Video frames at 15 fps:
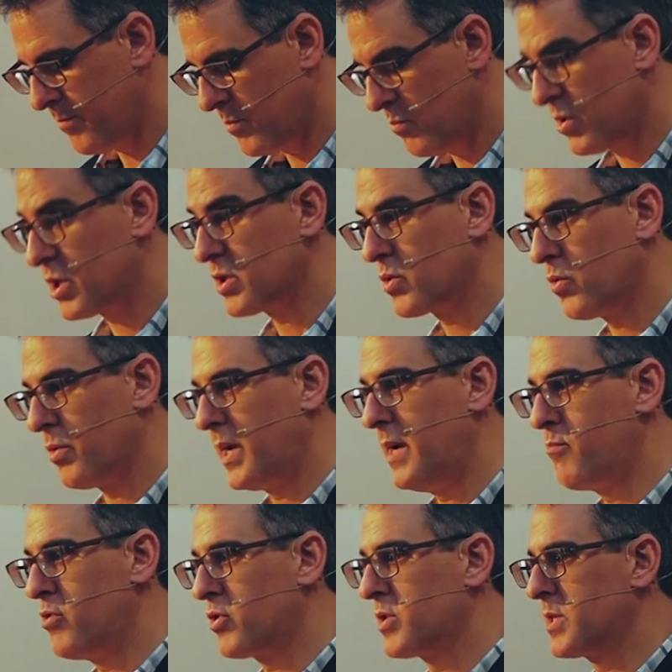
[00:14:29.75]
which is called
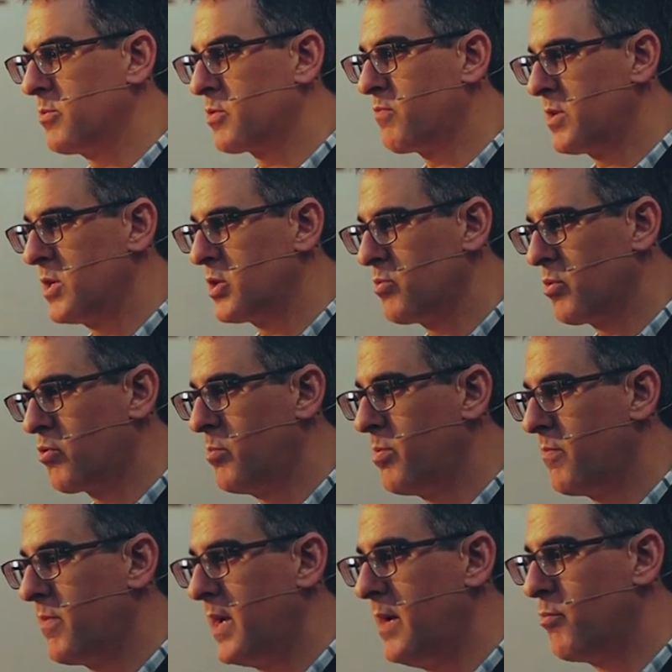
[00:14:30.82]
Hebrews because it was written to a group of
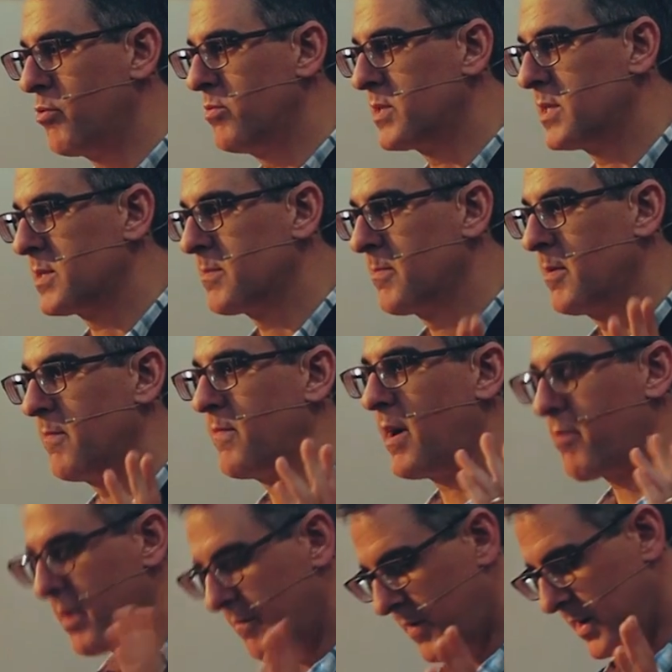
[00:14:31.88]
Hebrews, it's
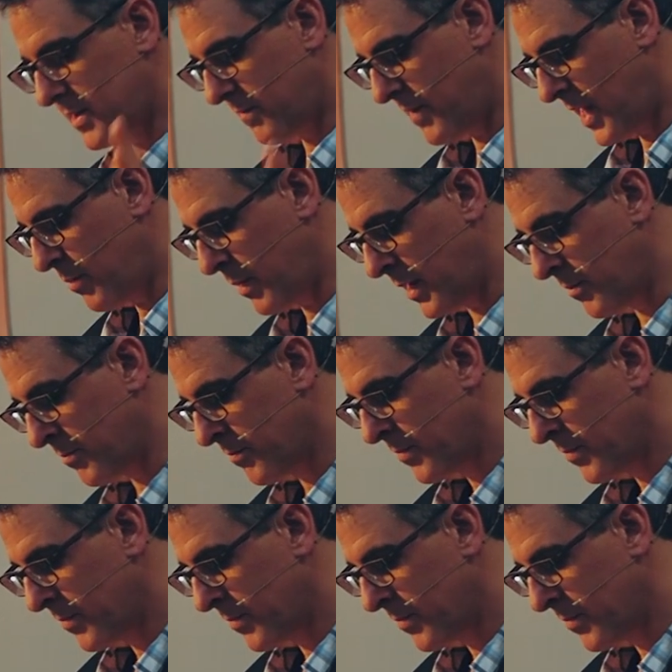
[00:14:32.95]
very inventive naming.